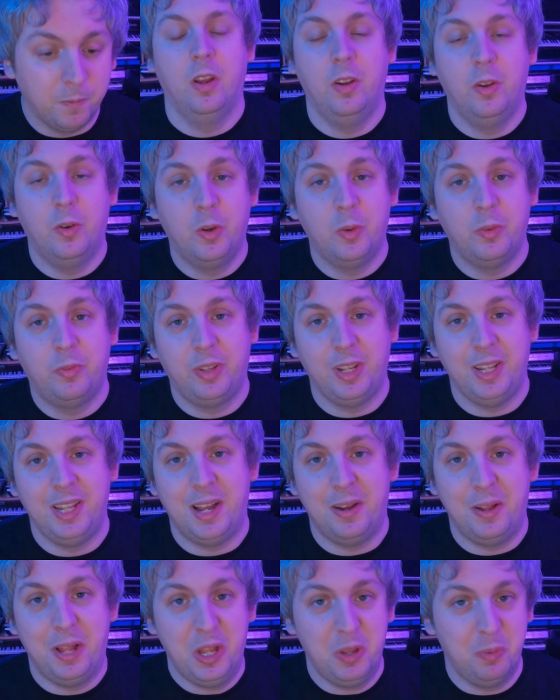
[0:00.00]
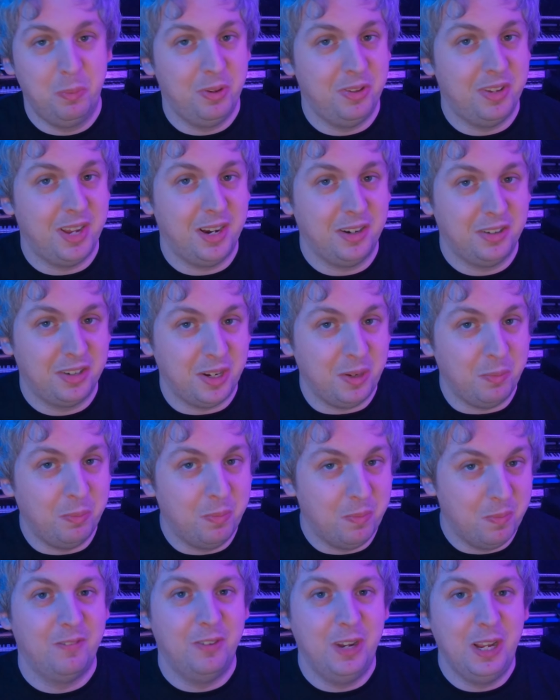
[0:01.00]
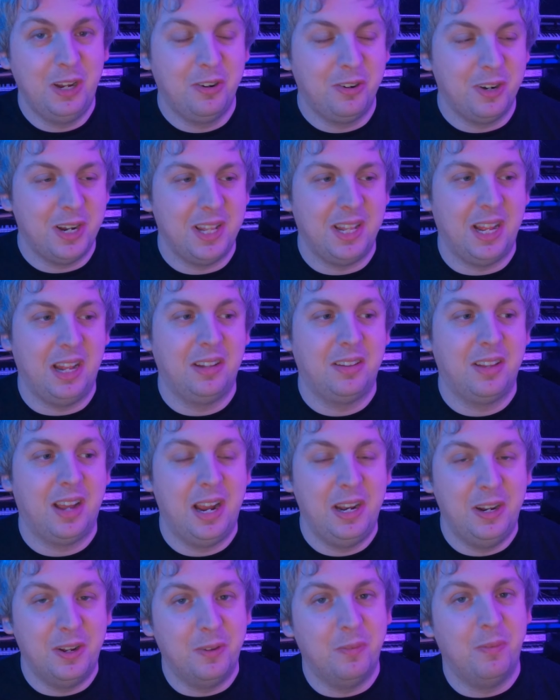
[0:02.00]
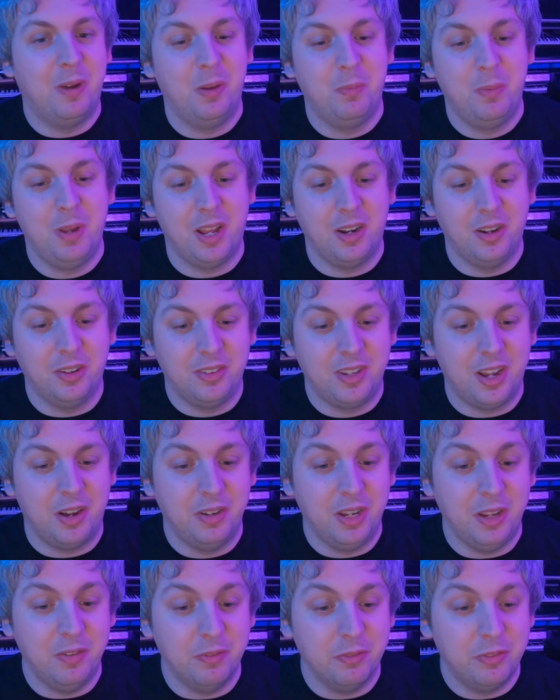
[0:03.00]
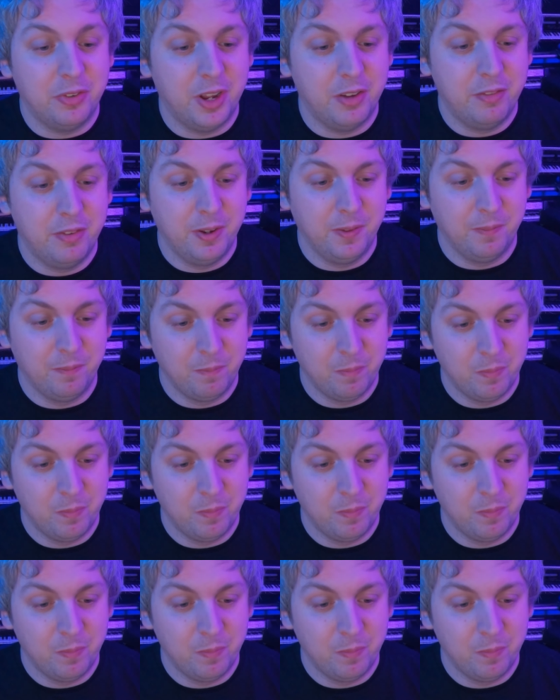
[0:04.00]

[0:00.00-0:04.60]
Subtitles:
and hopefully that'll help us actually recreate that Dyno My Piano sound even further.